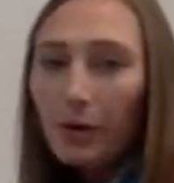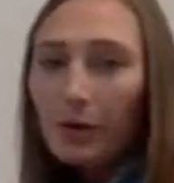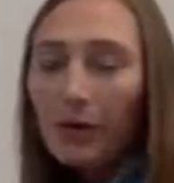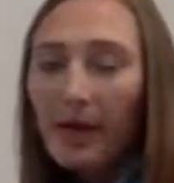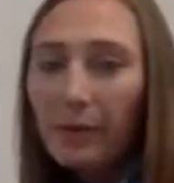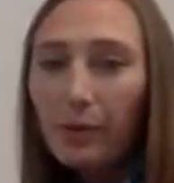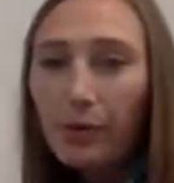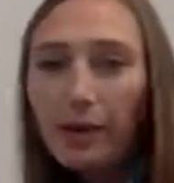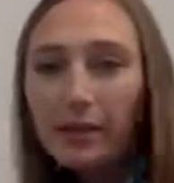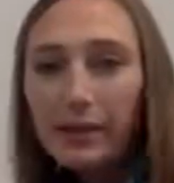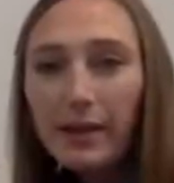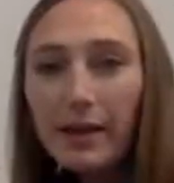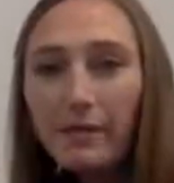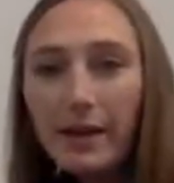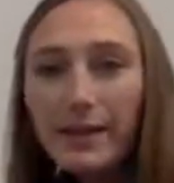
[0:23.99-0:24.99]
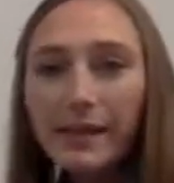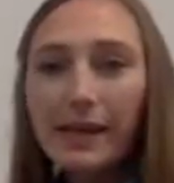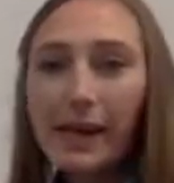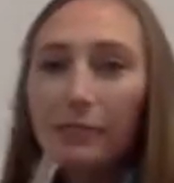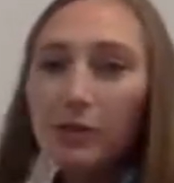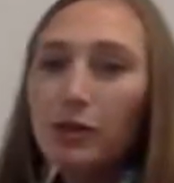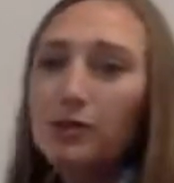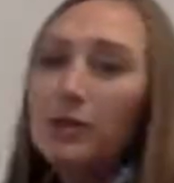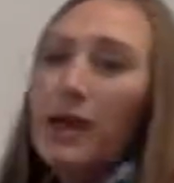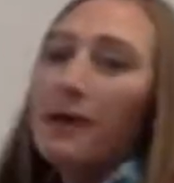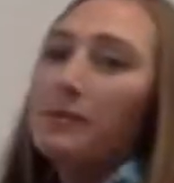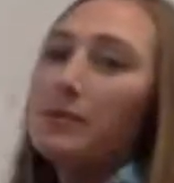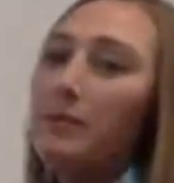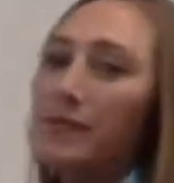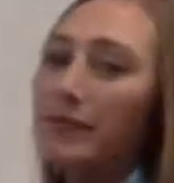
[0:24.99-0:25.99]
when I point to them, let's say them 2 times a
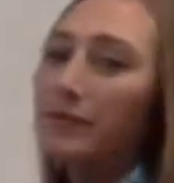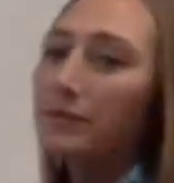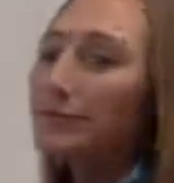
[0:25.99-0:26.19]
piece.